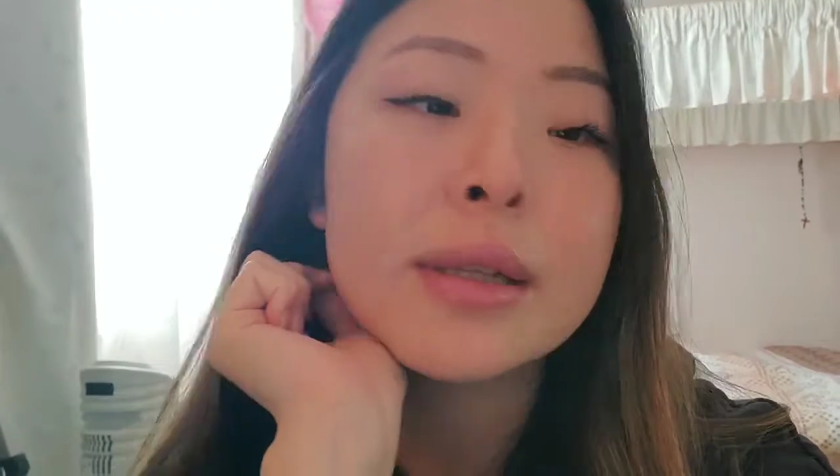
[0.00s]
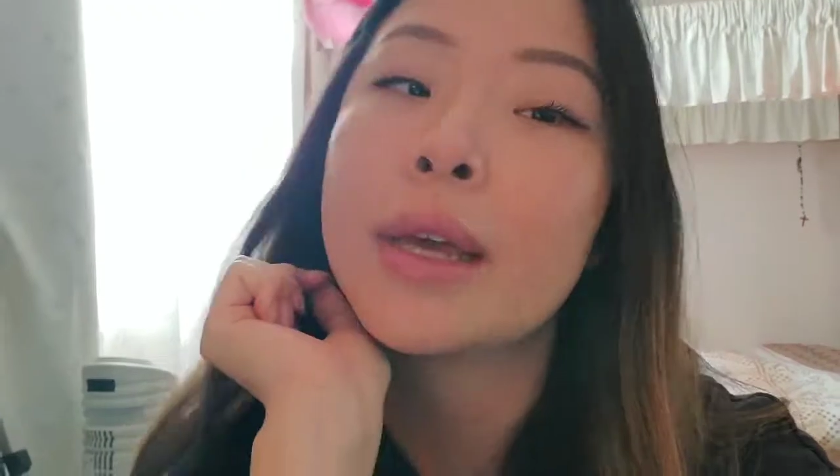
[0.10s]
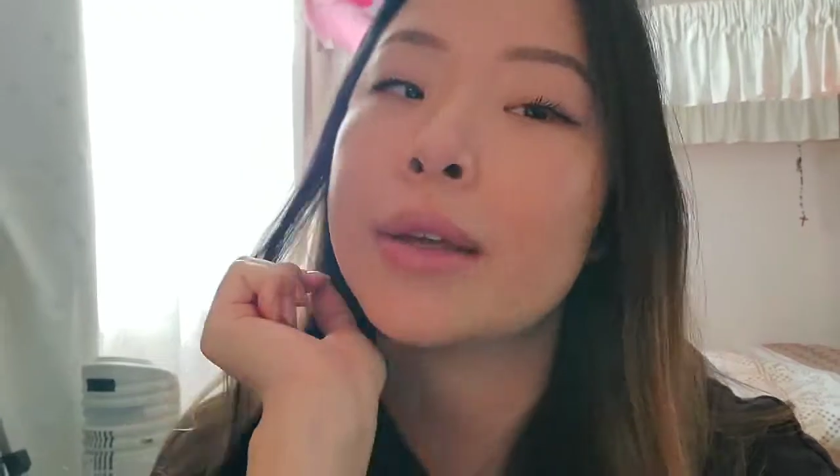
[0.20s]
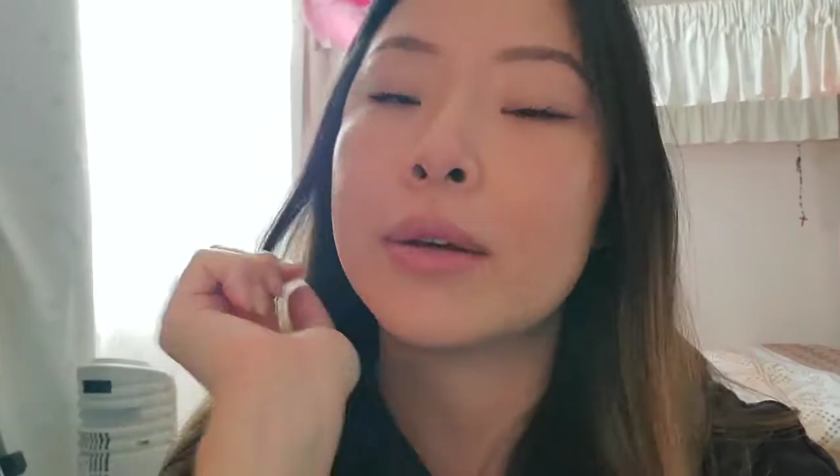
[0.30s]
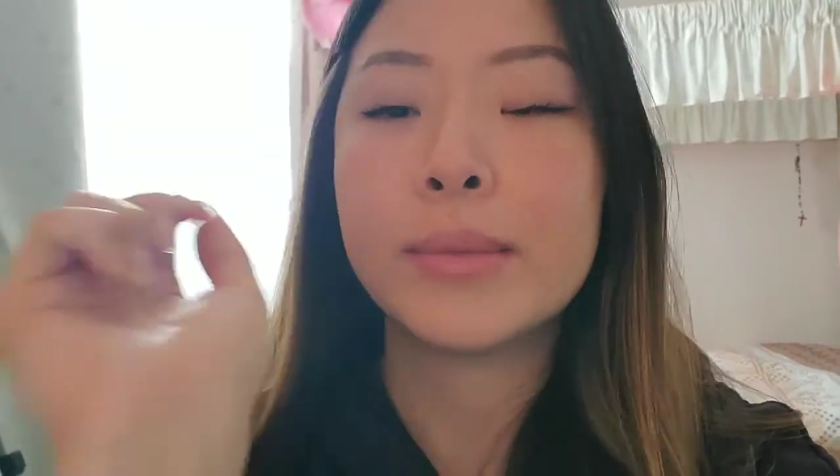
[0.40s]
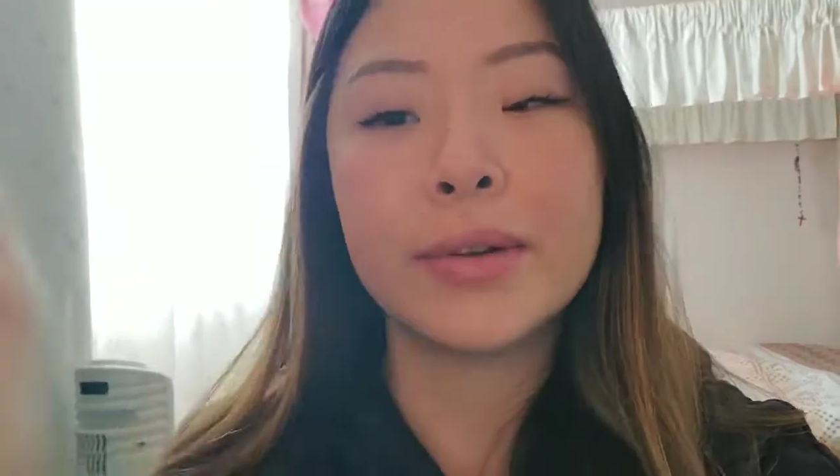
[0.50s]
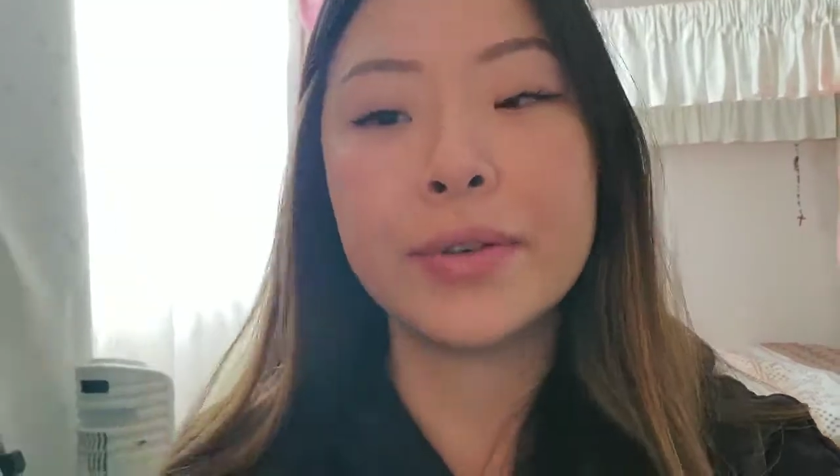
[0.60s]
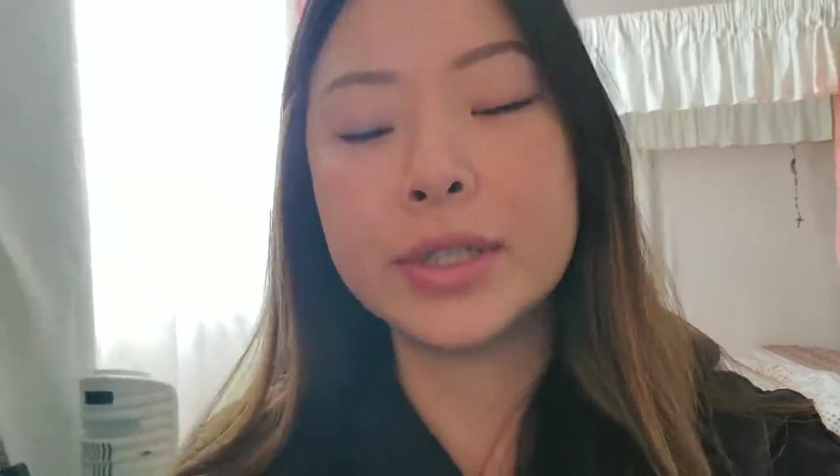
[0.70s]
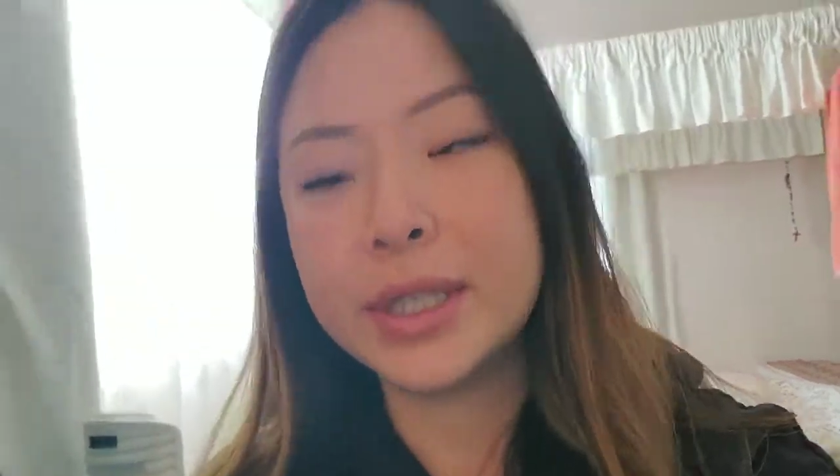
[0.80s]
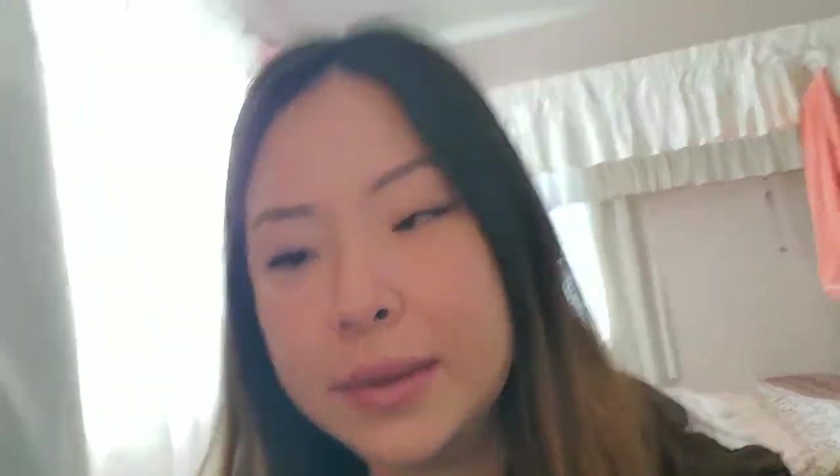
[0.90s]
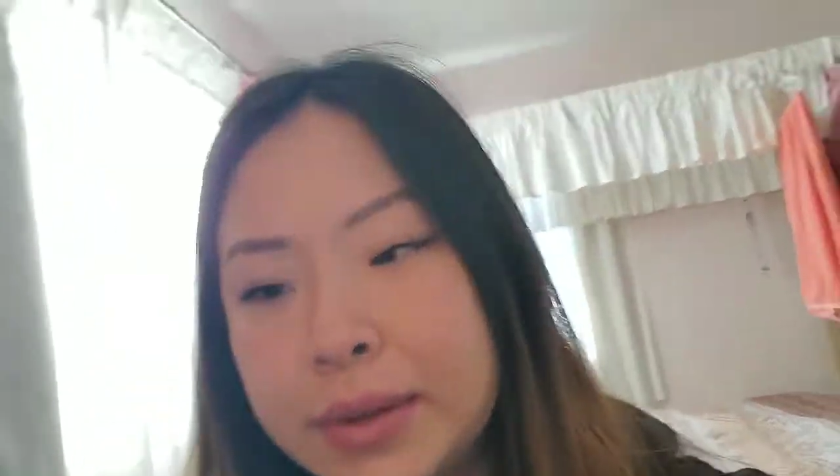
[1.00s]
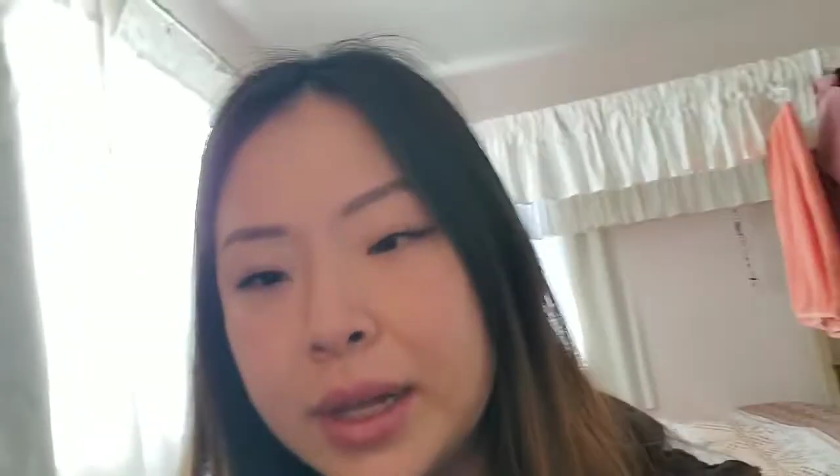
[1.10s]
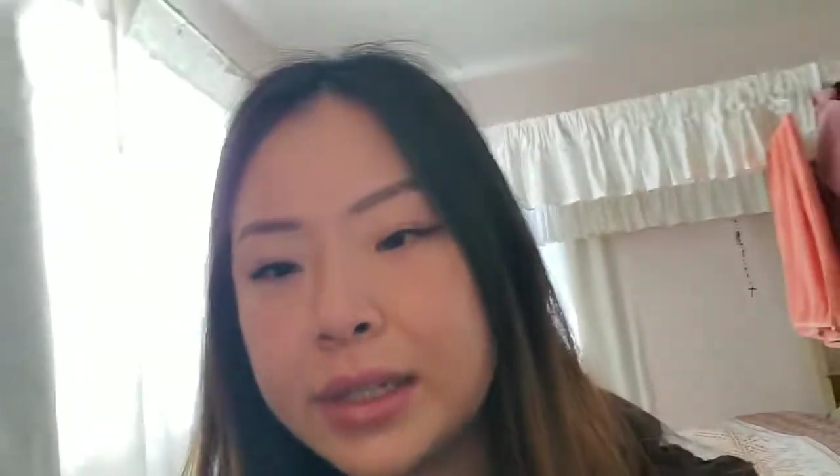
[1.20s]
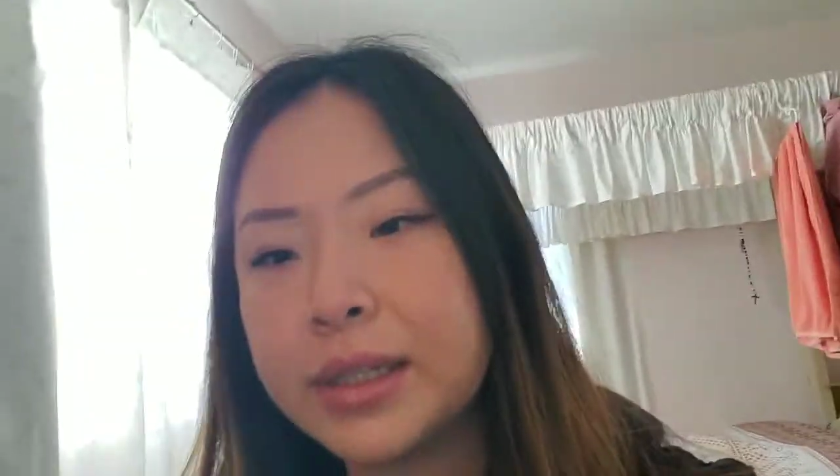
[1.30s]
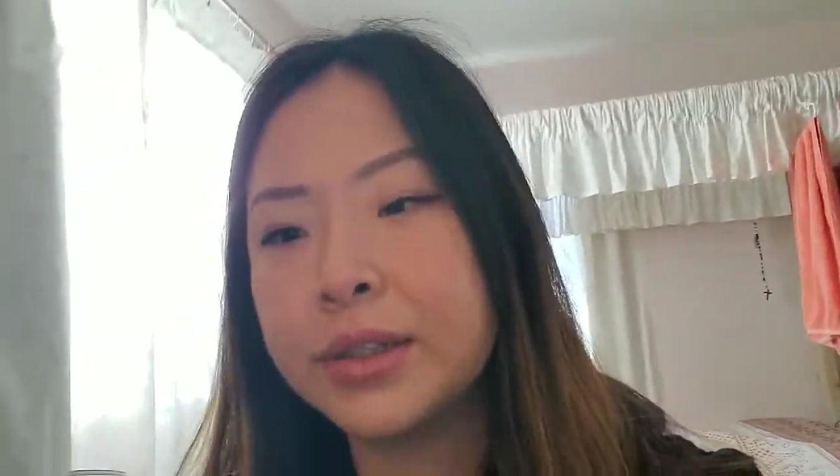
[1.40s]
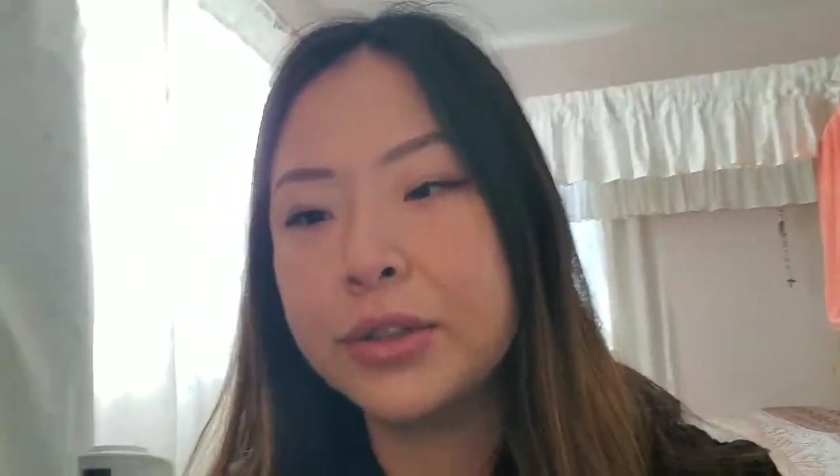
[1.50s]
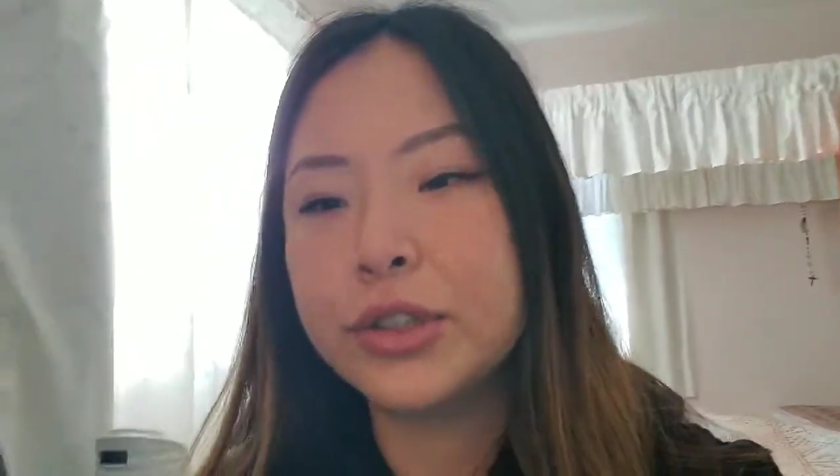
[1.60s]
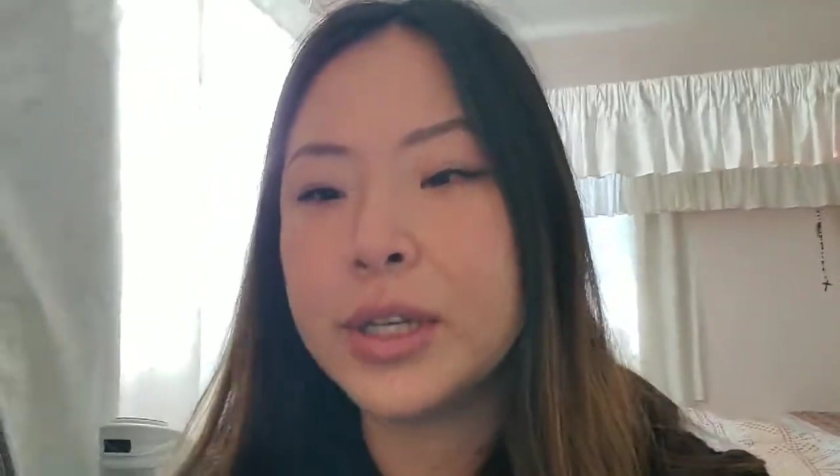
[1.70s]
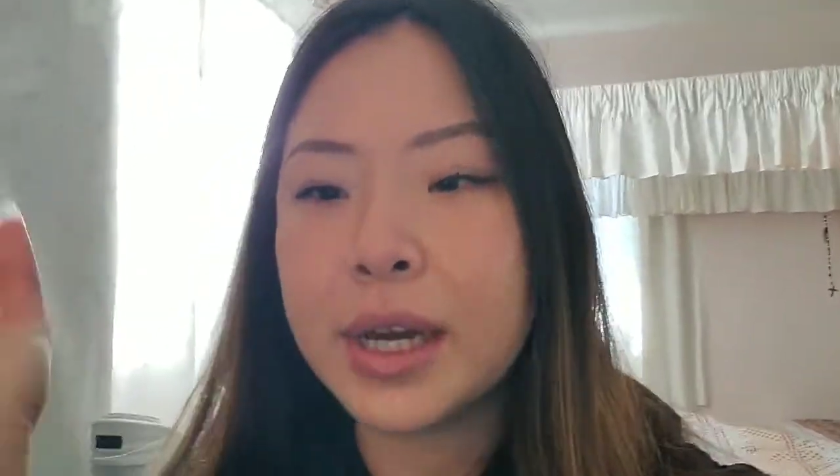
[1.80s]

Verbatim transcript: like on my first day of class because usually